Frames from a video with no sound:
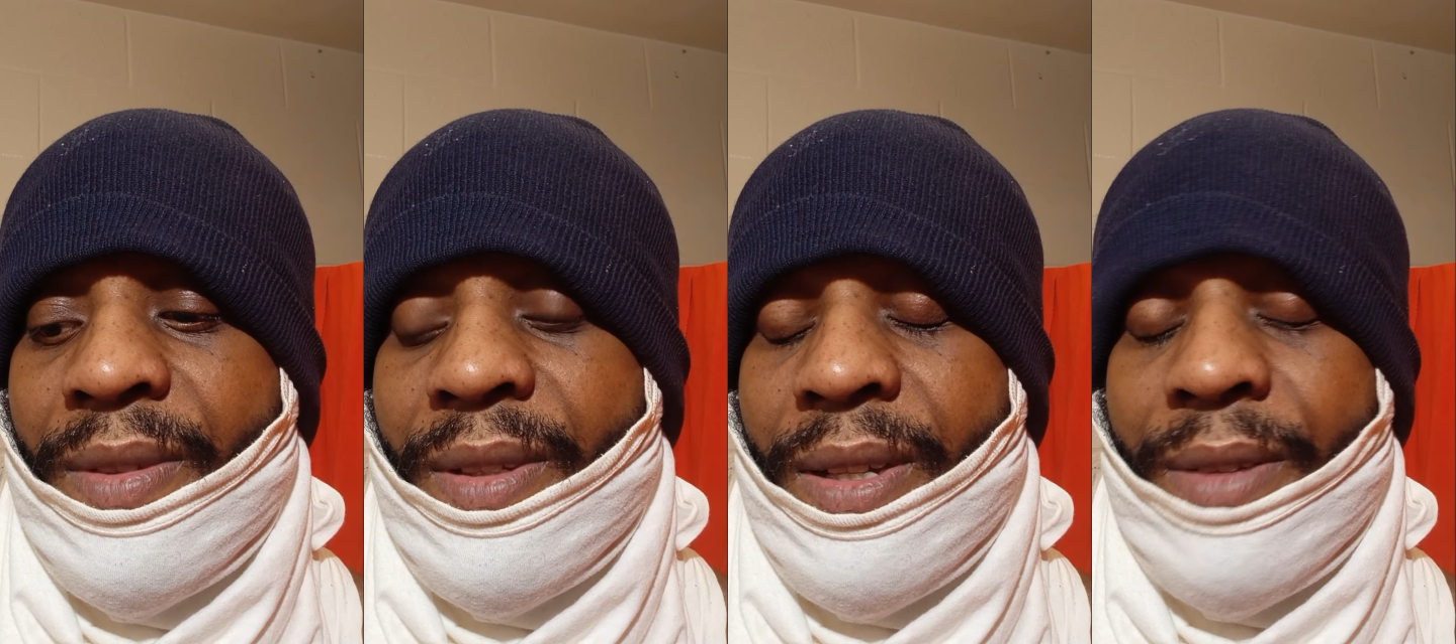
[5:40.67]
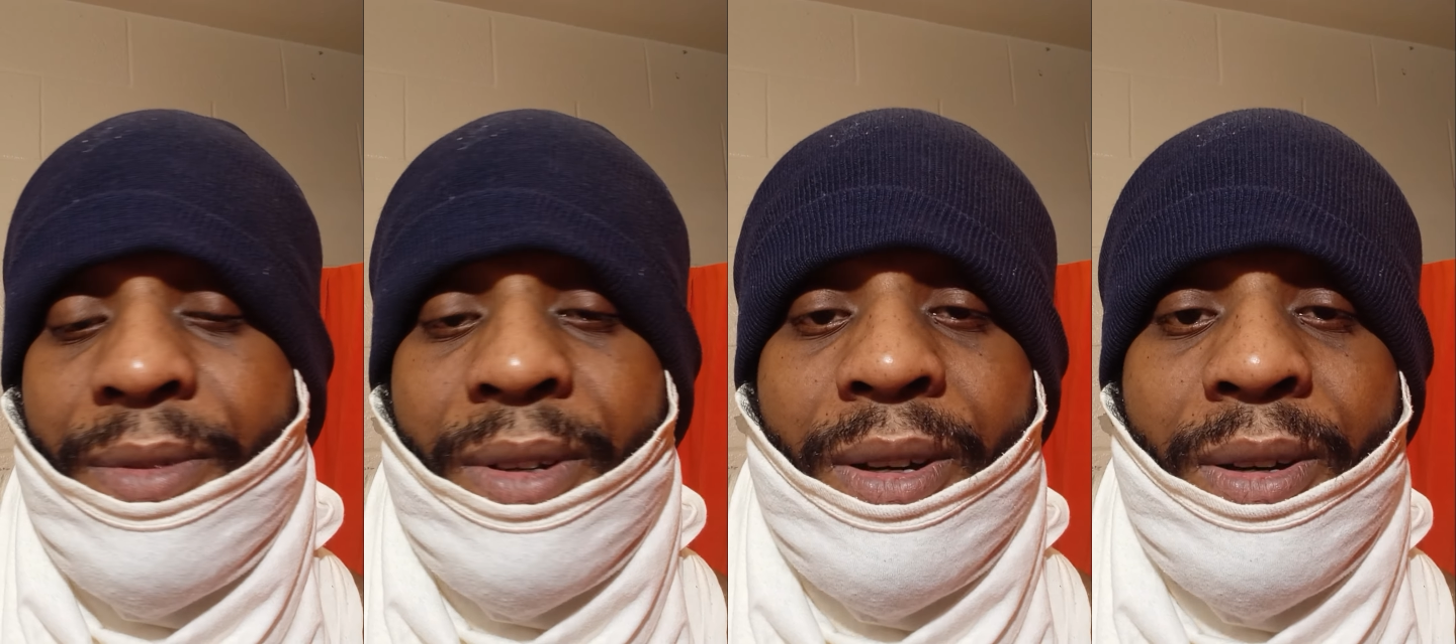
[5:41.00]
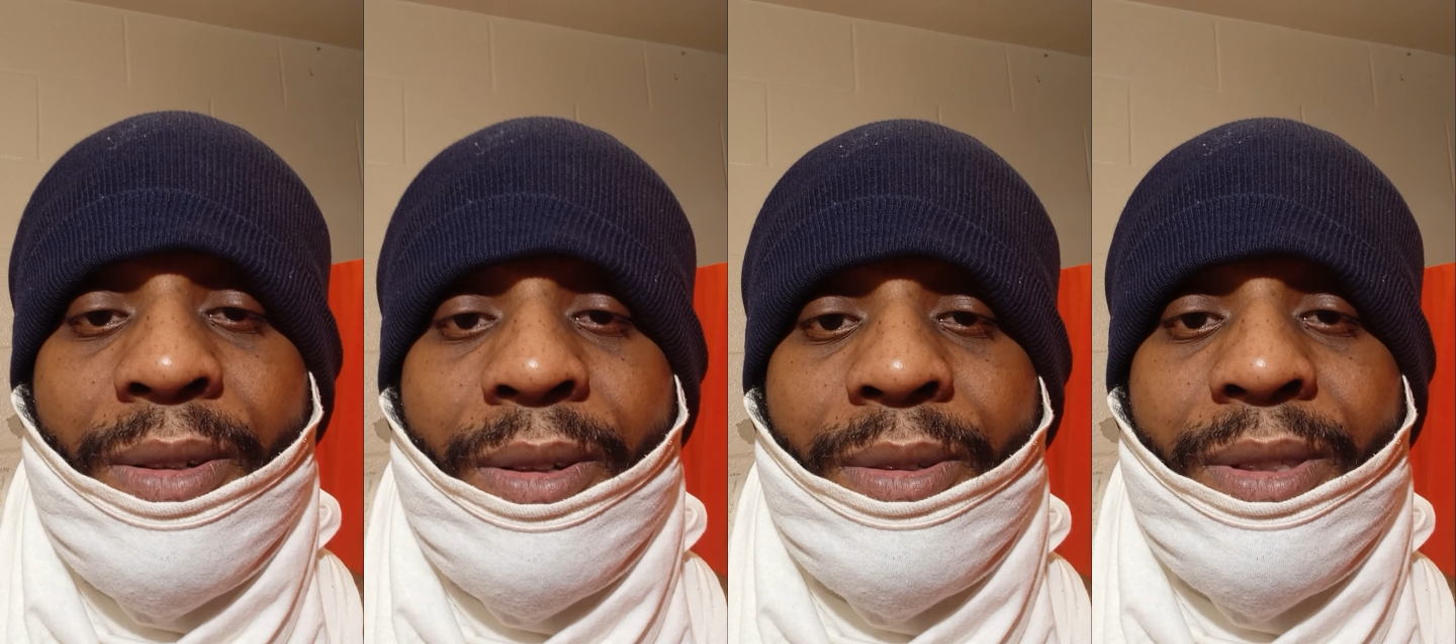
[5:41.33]
And for
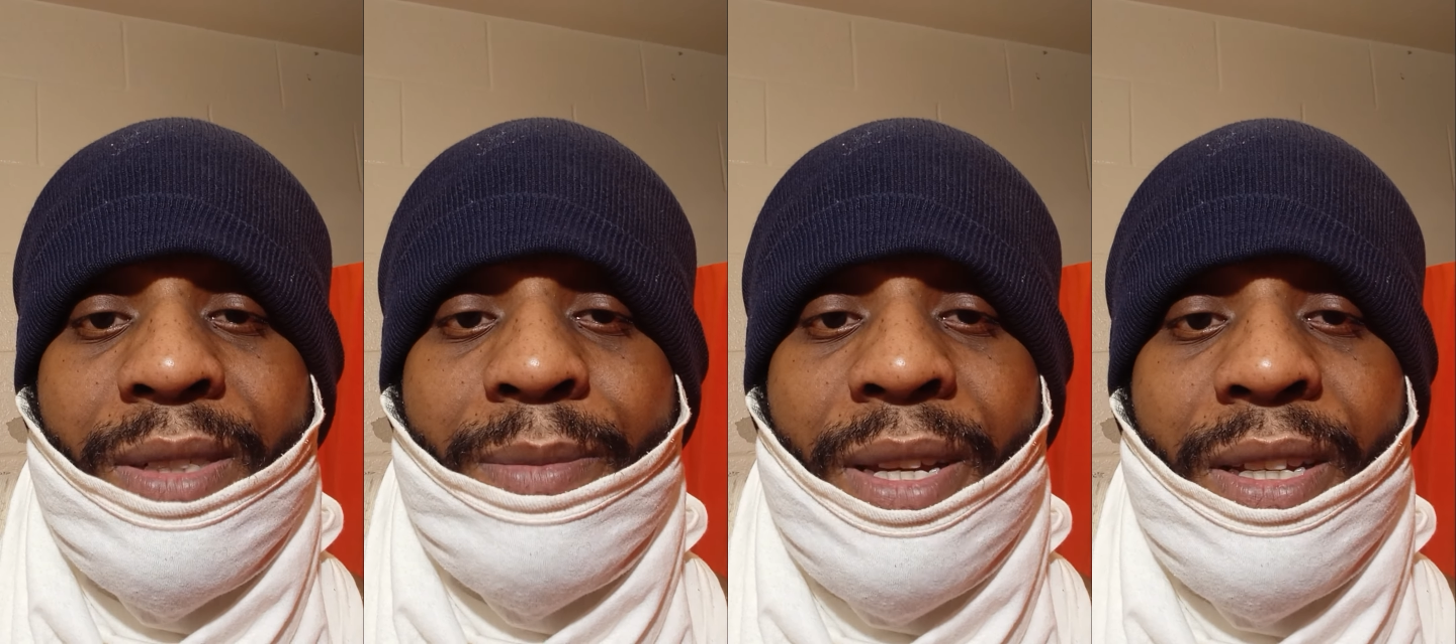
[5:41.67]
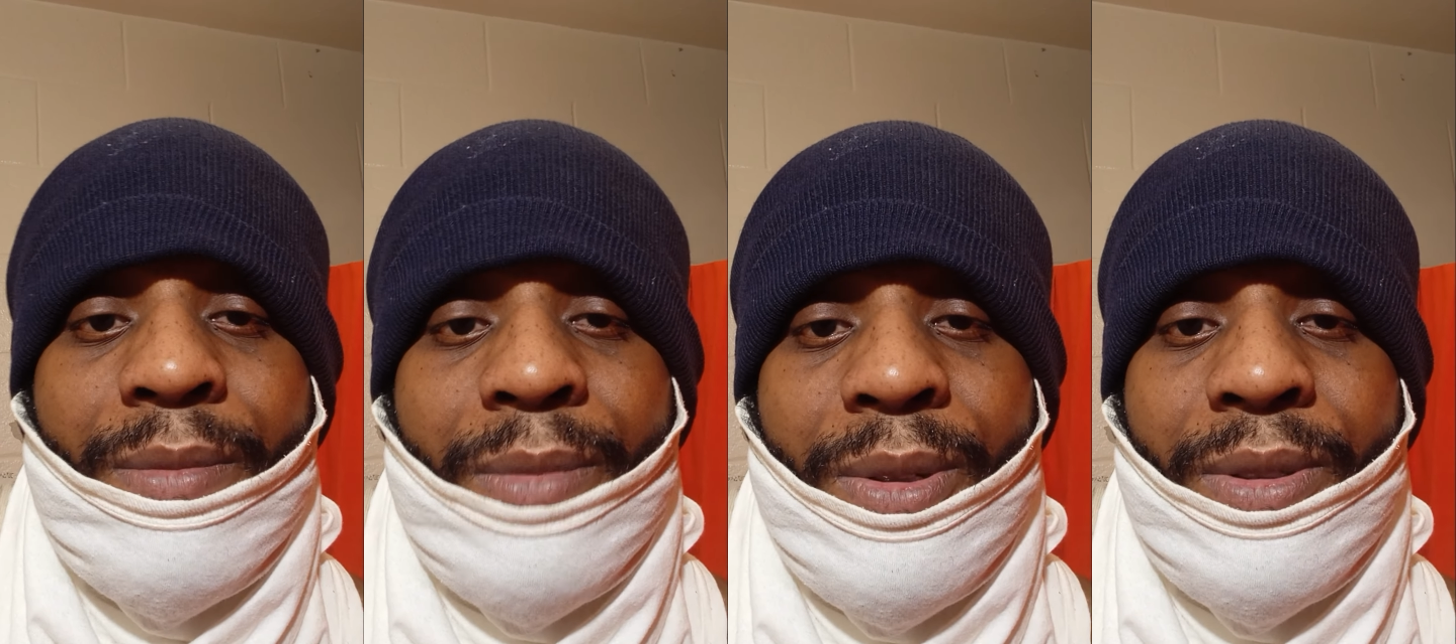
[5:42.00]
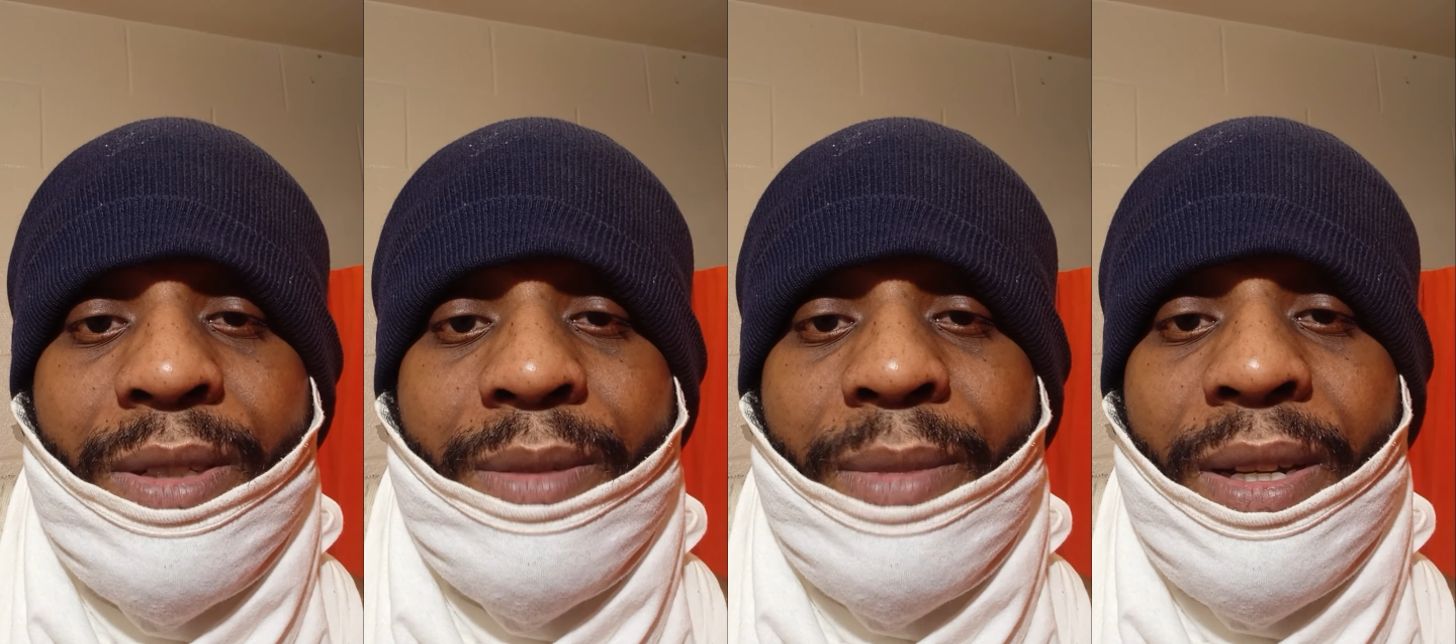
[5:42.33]
all those that's making
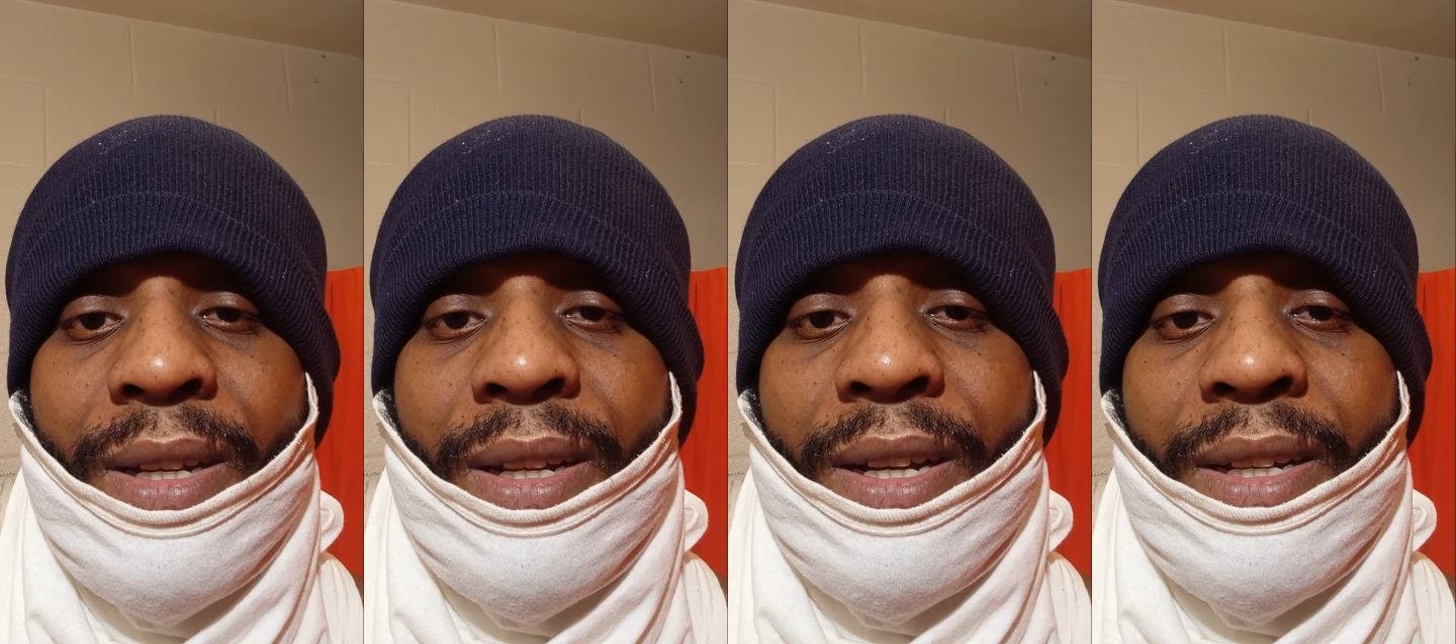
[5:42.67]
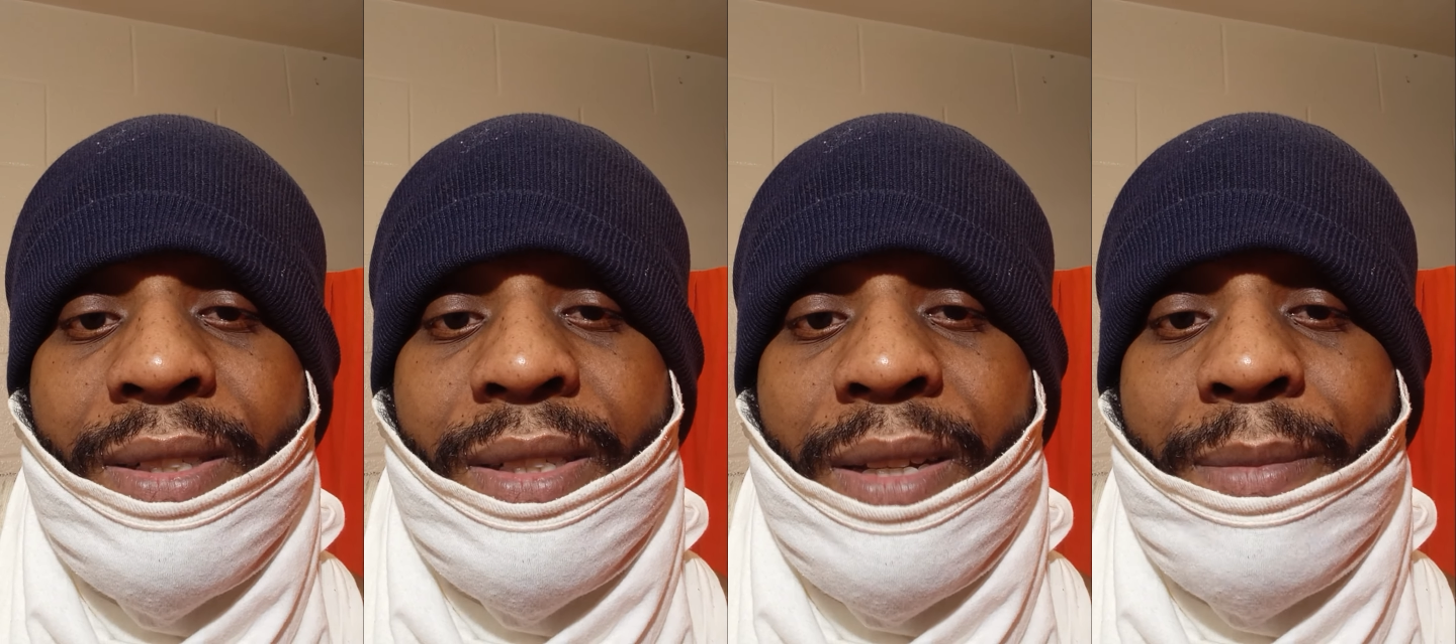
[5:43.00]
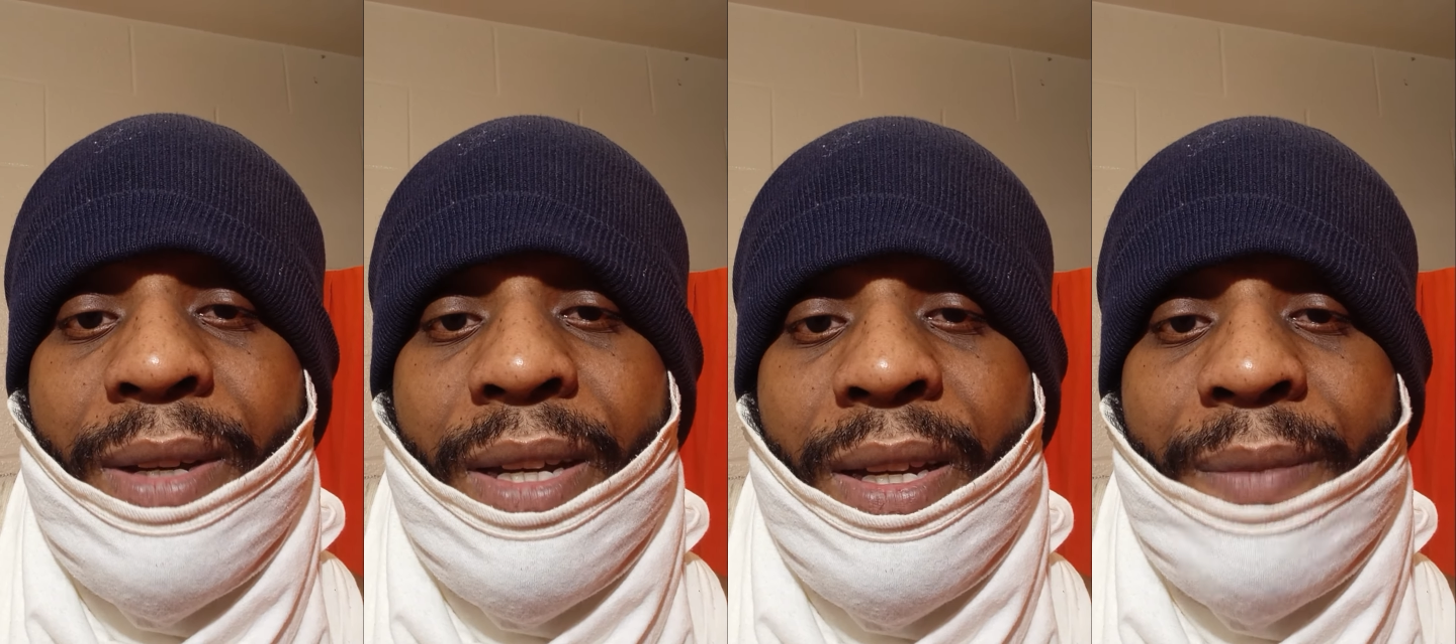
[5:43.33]
music, man, like I say,
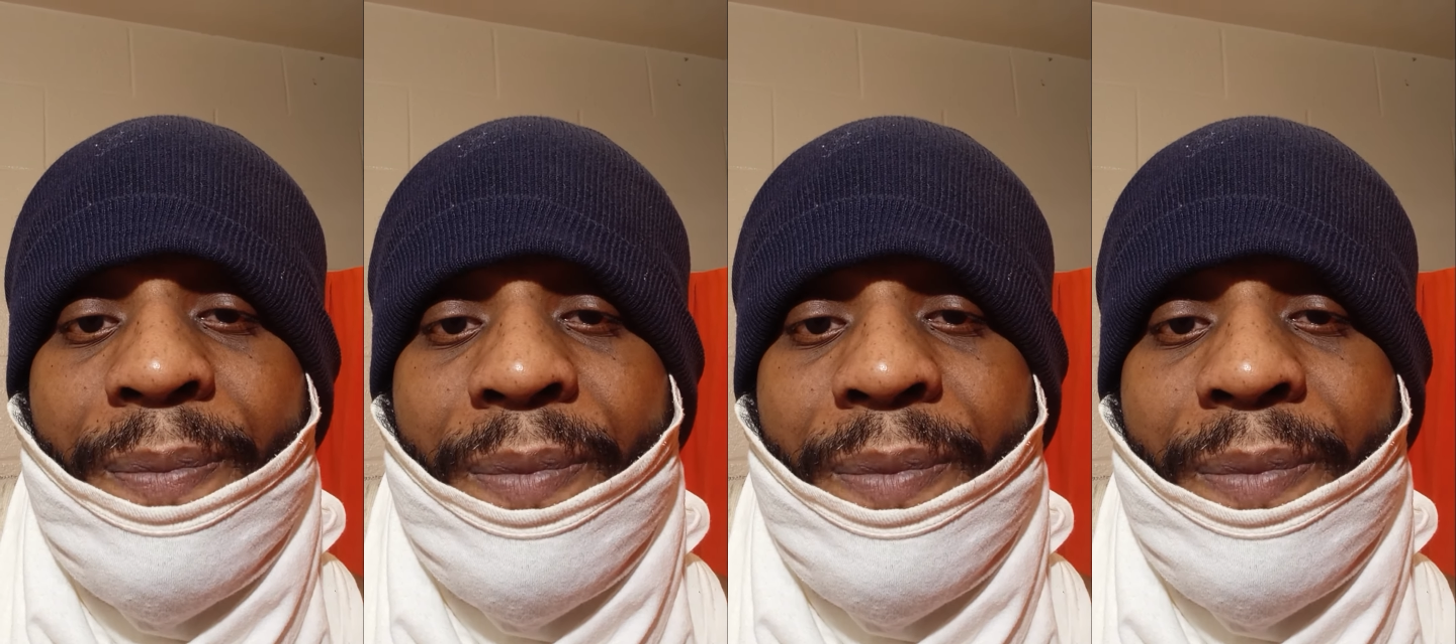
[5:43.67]
man,